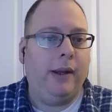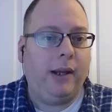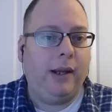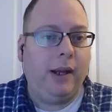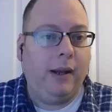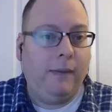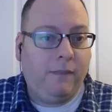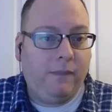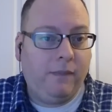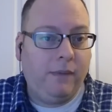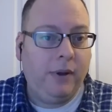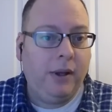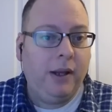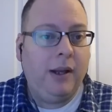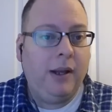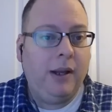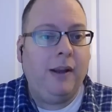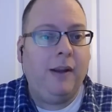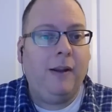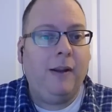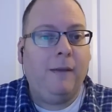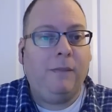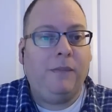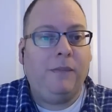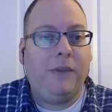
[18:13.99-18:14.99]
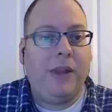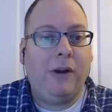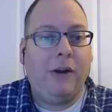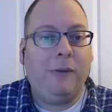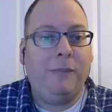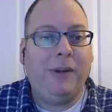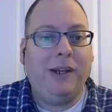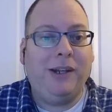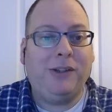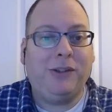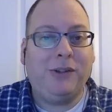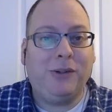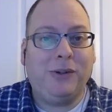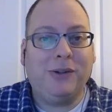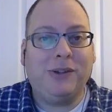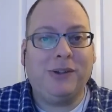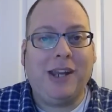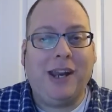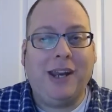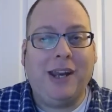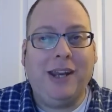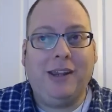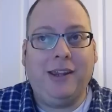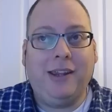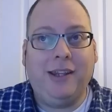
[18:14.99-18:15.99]
Like, if that would be a sure
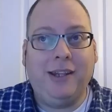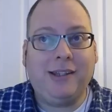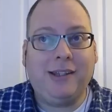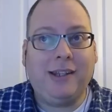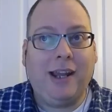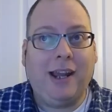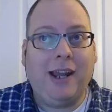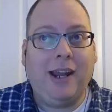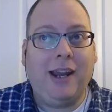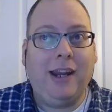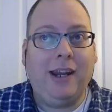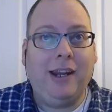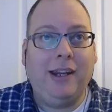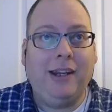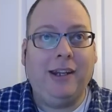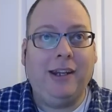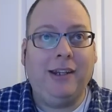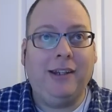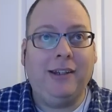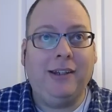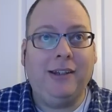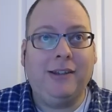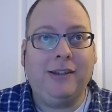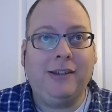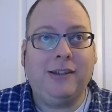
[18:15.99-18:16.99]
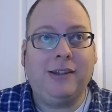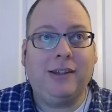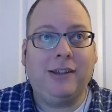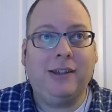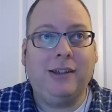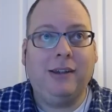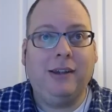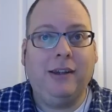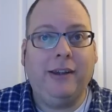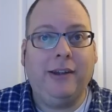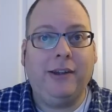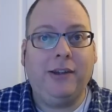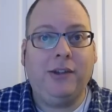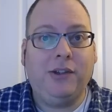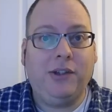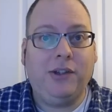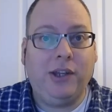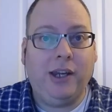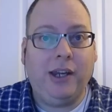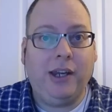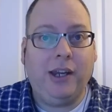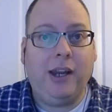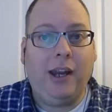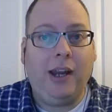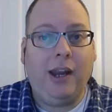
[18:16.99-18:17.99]
sign that this guy is
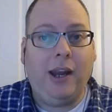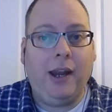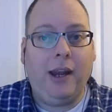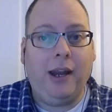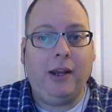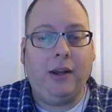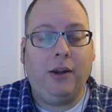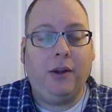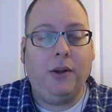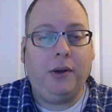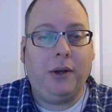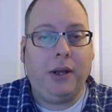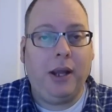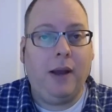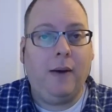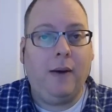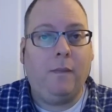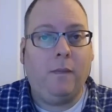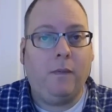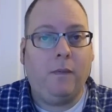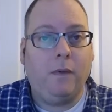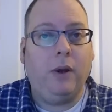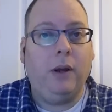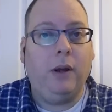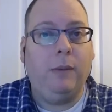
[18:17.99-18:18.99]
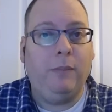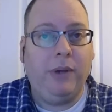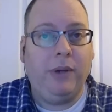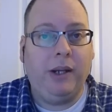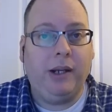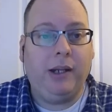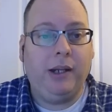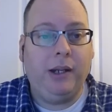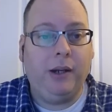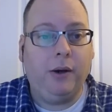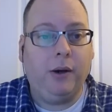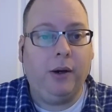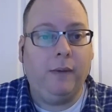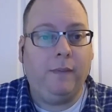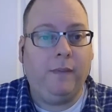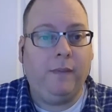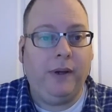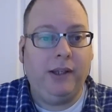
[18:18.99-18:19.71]
legit, and look out for a big year.